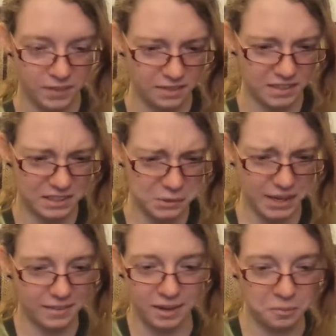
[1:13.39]
If that's
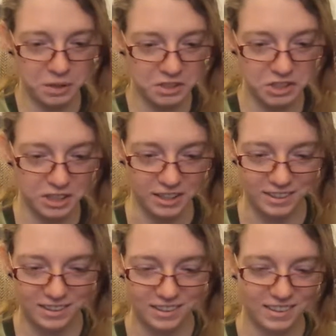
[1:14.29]
right, I'm not sure.
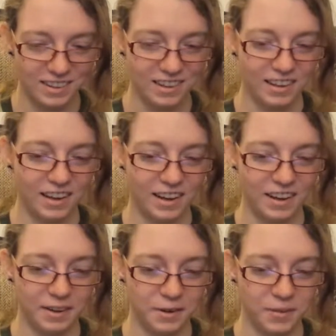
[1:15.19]

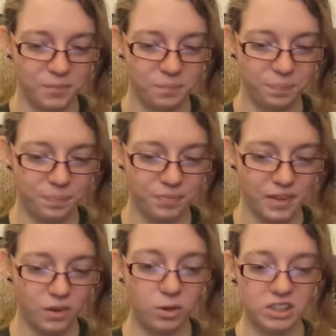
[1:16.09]
Uh,
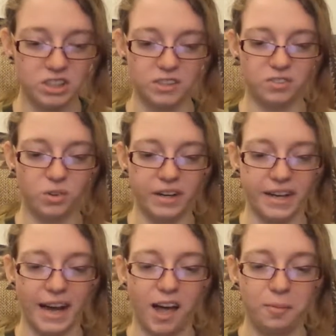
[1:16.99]
question
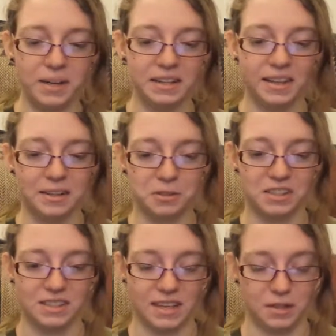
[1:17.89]
40 How many
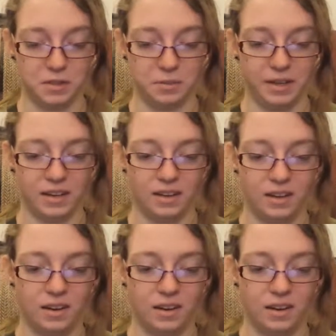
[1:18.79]
languages can you speak?